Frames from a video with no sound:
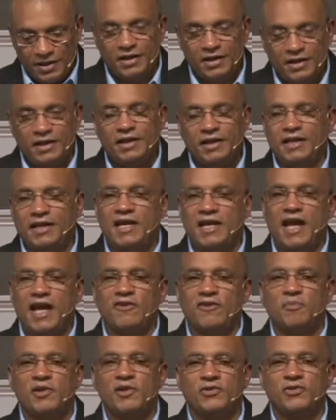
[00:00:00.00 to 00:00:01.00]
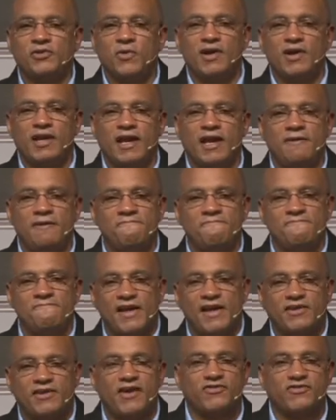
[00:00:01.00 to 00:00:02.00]
he has been doing a
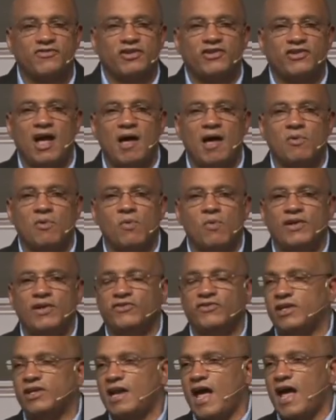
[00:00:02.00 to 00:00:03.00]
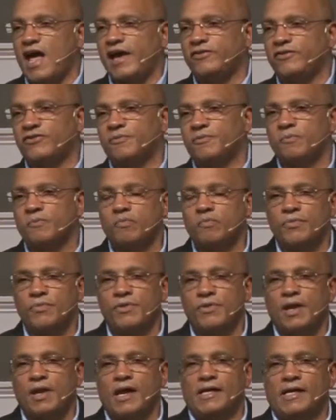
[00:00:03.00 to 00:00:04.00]
fantastic job on Wednesday nights,
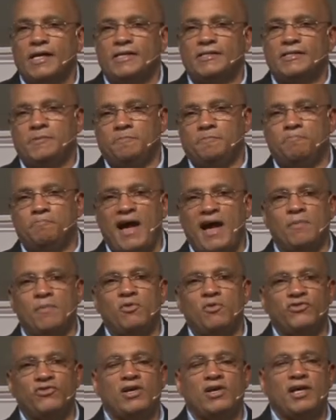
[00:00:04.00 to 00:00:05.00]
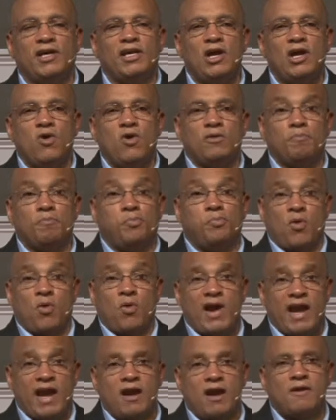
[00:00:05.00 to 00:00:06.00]
Bible study on
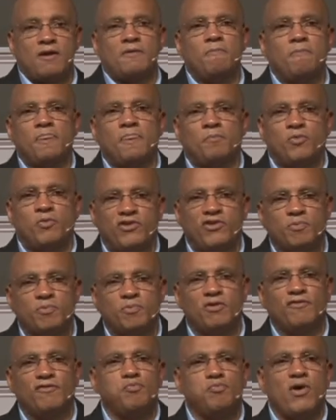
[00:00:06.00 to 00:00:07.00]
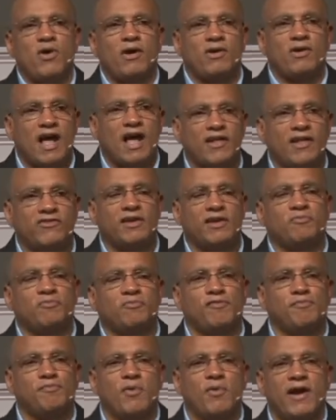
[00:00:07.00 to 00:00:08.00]
prayer, the principle of prayer, concept
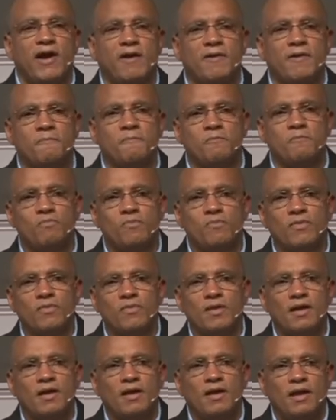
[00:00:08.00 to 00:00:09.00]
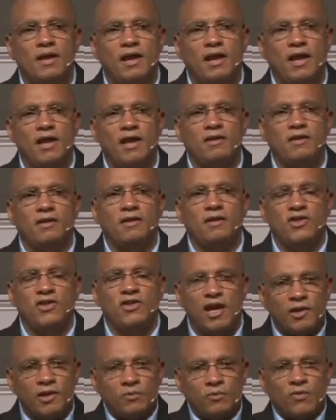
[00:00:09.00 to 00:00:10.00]
of prayer. And
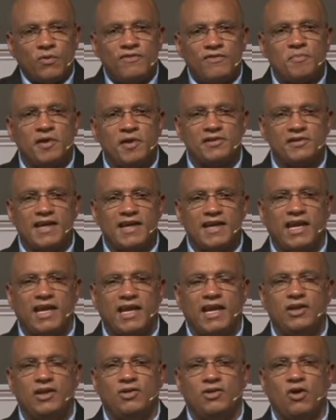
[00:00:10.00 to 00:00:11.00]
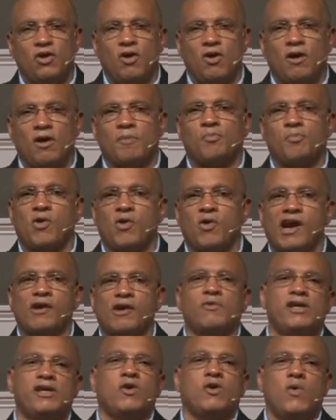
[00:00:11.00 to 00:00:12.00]
then we've been taking your prayer
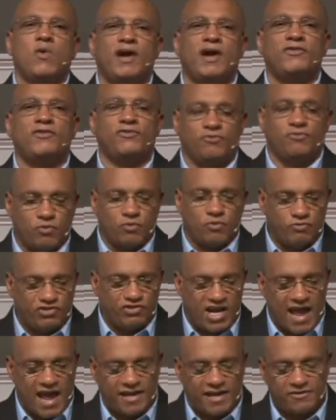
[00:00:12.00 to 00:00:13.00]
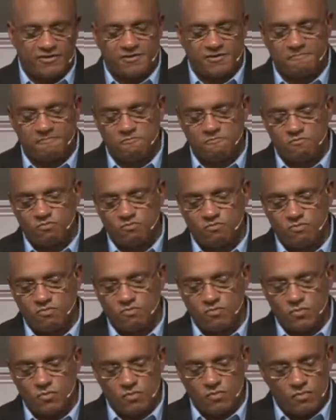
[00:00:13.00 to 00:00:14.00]
requests through chat.
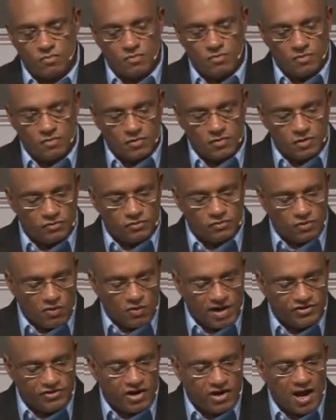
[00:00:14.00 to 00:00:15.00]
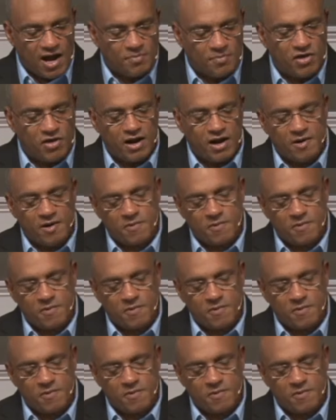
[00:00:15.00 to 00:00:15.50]
It's a great job there.